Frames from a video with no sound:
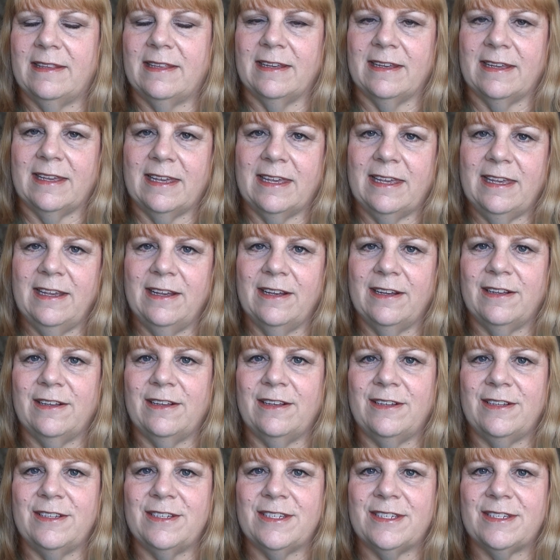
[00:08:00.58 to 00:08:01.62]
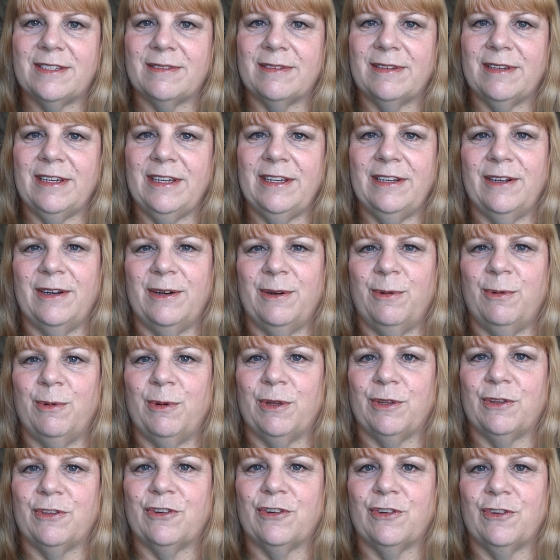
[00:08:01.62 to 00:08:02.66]
the hills, you know,
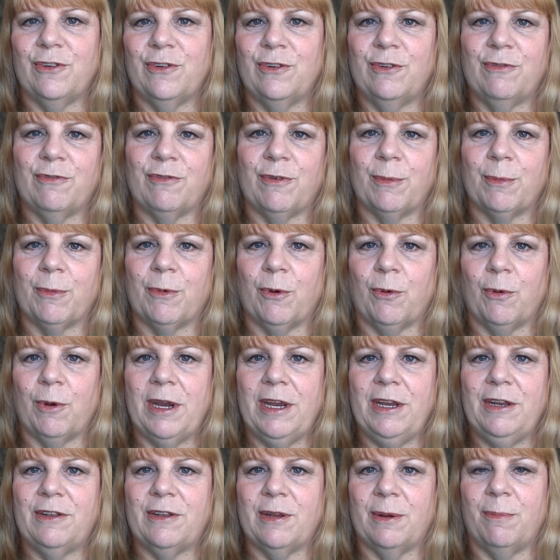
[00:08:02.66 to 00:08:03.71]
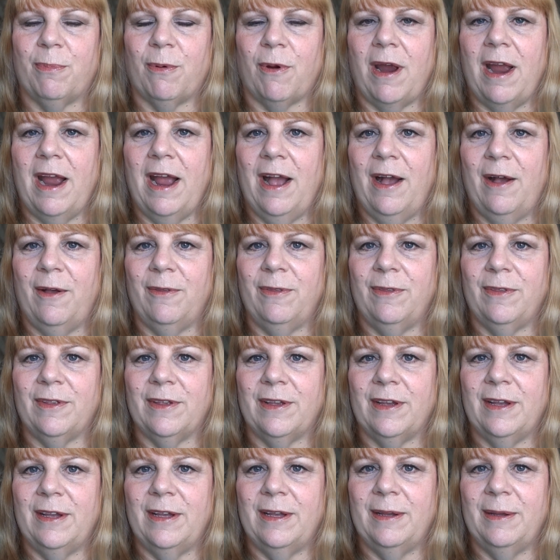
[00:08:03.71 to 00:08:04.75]
will turn from green to brown.
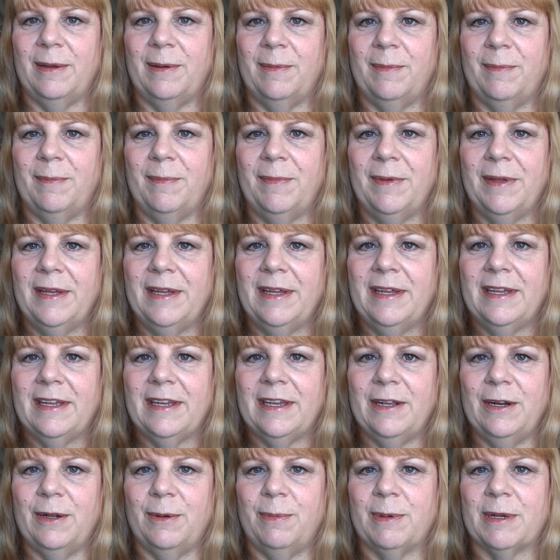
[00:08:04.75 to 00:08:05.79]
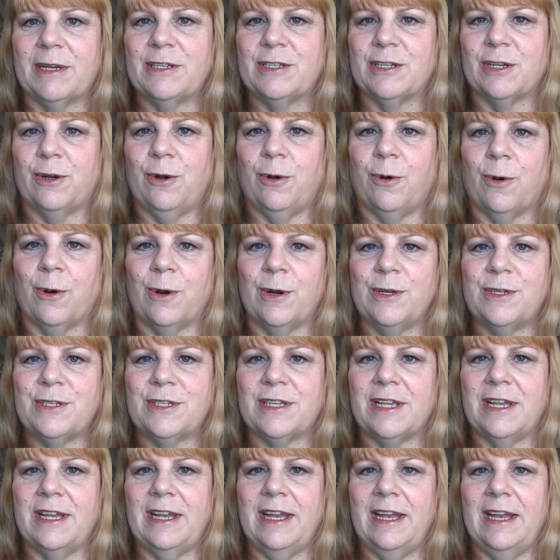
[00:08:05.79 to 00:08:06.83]
Um, you know, because of
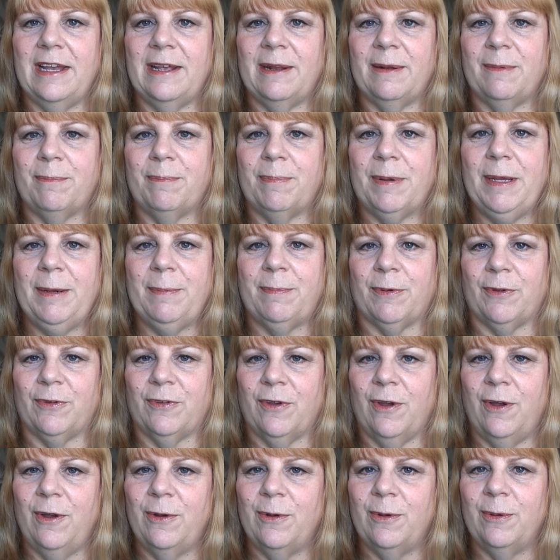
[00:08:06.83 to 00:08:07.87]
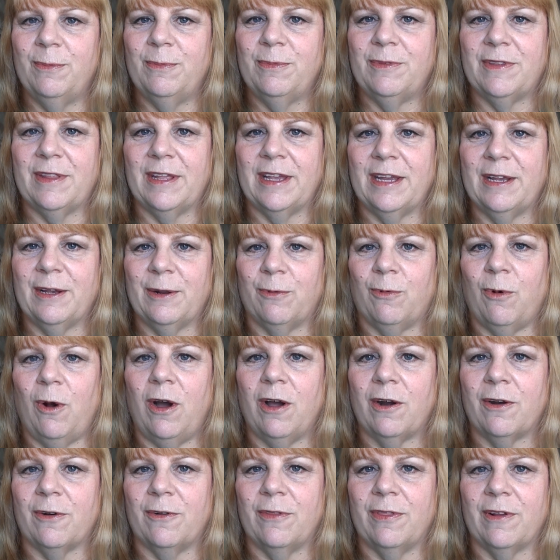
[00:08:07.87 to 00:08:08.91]
course at people's homes, they could
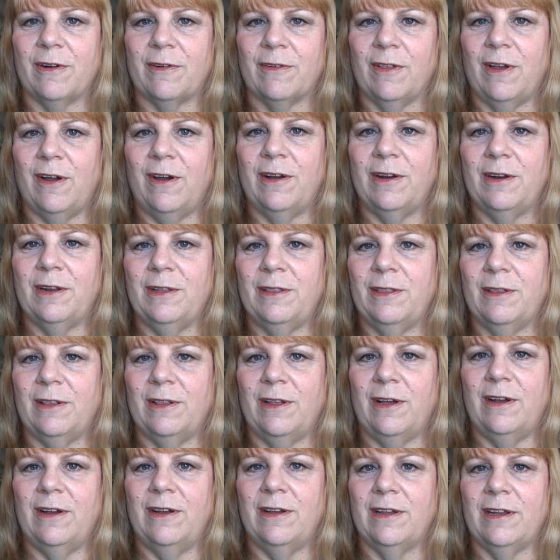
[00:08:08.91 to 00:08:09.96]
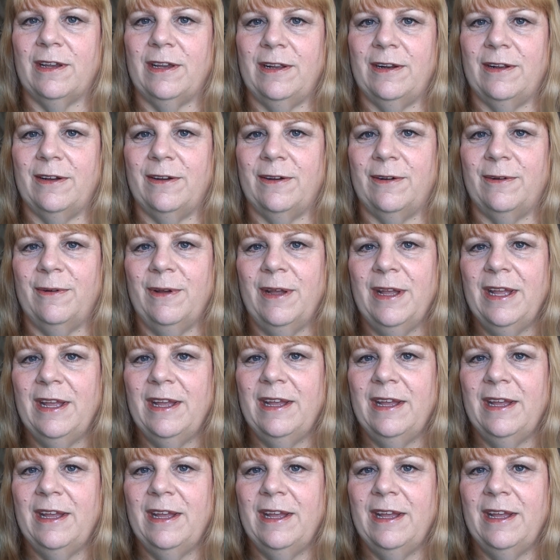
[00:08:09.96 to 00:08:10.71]
water their lawn and lawn, you know,